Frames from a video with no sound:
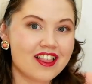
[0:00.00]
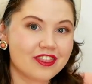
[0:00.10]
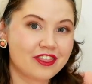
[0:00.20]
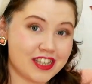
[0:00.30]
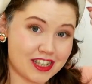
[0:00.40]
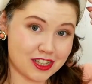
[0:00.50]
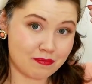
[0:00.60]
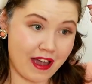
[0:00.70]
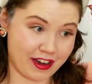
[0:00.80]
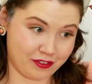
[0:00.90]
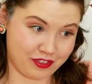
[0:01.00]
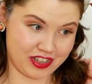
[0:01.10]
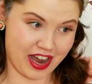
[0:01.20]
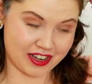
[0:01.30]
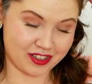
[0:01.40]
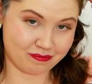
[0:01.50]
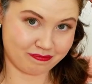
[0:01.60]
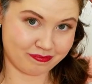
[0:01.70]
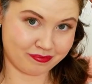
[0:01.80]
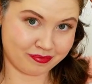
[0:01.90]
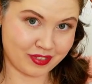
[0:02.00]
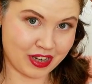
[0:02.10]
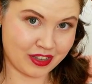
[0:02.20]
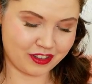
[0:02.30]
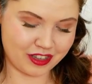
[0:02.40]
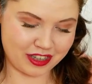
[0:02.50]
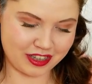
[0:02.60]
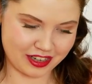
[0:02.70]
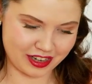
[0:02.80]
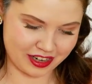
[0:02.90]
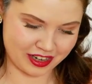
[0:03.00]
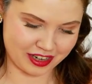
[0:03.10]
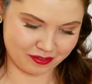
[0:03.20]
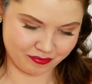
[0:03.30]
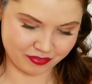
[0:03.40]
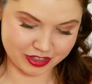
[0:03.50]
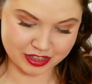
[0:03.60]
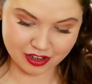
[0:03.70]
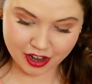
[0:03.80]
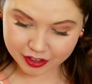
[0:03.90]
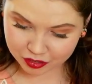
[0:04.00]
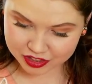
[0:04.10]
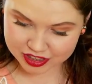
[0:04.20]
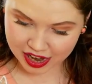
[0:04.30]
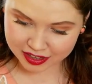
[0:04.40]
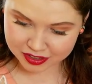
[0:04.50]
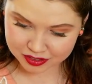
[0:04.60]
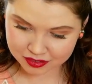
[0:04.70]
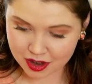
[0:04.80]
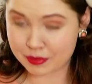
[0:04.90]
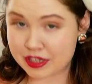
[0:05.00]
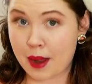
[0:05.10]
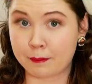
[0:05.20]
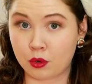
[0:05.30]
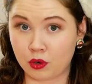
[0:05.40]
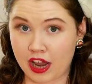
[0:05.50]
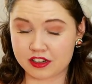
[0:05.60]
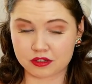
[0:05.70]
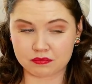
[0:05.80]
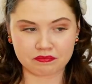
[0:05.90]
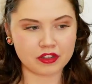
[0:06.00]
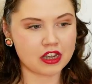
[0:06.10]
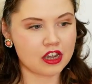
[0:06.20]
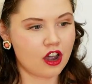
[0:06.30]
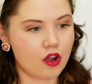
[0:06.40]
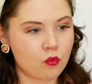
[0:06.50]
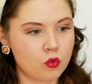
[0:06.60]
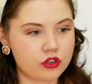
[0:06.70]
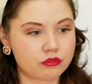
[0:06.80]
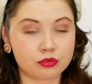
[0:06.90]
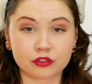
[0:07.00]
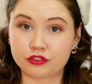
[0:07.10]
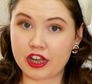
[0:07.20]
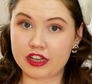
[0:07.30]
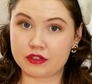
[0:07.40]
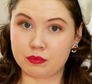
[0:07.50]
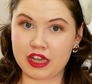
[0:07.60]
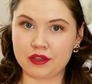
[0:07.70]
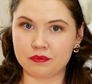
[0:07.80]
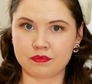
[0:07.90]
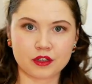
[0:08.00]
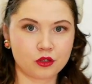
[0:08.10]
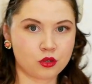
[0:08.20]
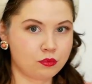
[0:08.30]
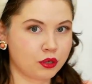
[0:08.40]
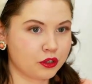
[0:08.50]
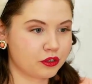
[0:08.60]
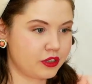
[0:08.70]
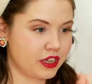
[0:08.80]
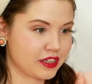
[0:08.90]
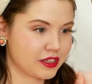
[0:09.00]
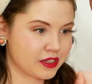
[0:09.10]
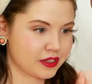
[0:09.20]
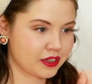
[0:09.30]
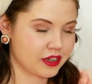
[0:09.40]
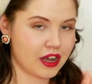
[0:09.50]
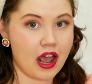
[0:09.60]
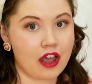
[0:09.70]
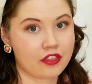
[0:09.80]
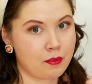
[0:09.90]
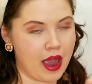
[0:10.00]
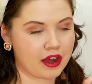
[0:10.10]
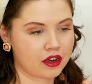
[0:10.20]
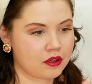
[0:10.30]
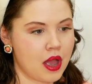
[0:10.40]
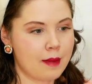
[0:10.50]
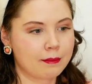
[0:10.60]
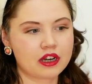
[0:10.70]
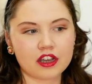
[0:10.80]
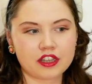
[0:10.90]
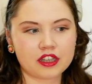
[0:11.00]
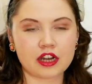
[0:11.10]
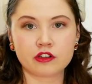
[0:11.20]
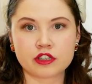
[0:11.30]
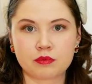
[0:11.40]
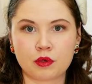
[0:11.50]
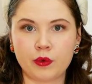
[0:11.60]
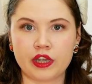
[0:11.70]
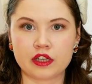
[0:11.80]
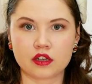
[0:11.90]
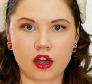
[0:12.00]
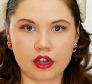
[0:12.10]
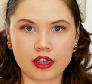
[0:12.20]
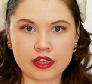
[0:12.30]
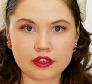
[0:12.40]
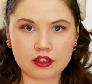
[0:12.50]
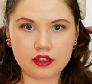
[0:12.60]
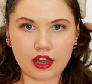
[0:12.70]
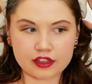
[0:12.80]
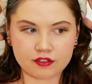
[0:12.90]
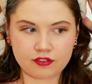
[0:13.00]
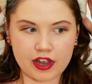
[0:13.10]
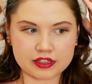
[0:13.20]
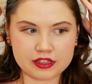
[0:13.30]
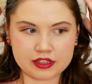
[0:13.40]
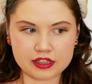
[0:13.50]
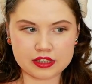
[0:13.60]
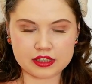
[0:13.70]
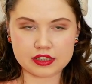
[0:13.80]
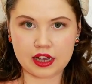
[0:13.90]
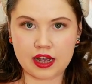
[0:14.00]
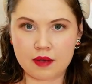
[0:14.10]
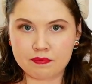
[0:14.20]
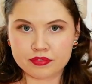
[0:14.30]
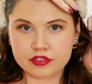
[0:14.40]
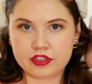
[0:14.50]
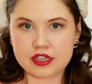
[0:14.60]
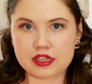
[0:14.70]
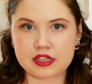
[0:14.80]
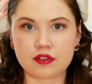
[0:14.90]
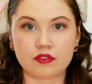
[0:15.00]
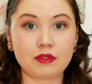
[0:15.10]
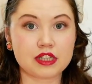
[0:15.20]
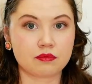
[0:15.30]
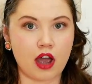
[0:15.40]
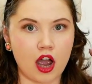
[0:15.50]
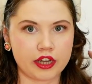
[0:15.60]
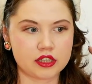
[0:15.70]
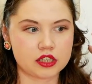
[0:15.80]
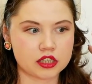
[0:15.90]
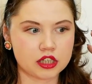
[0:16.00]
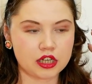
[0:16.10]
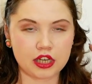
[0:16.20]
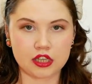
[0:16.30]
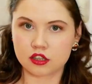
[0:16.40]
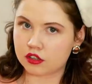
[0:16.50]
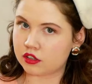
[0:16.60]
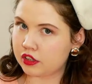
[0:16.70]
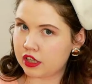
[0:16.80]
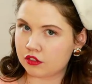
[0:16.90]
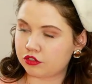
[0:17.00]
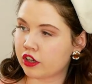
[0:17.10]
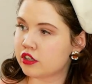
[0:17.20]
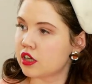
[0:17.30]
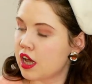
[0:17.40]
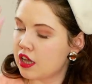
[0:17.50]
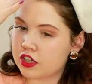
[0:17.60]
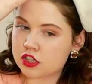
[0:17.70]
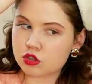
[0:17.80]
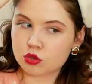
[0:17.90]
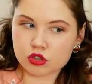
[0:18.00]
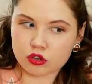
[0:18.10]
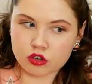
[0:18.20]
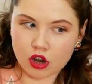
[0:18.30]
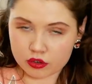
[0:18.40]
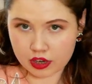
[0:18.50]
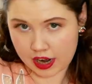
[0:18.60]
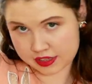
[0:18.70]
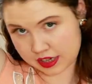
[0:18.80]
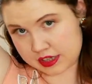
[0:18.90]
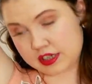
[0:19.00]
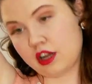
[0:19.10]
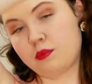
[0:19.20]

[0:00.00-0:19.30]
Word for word: this is the back of this hat the um, designer of this hat, Madame Paulette, would have preferred me to put this at the back. But I think that looks a bit weird. I like the fact that um, this has given me some height in the in the front. This is also known as a skull